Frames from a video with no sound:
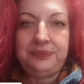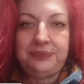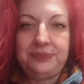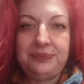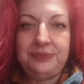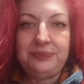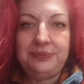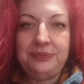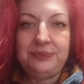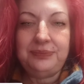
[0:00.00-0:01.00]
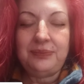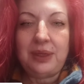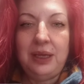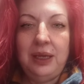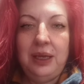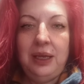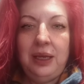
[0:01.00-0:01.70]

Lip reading: No one is speaking in this clip.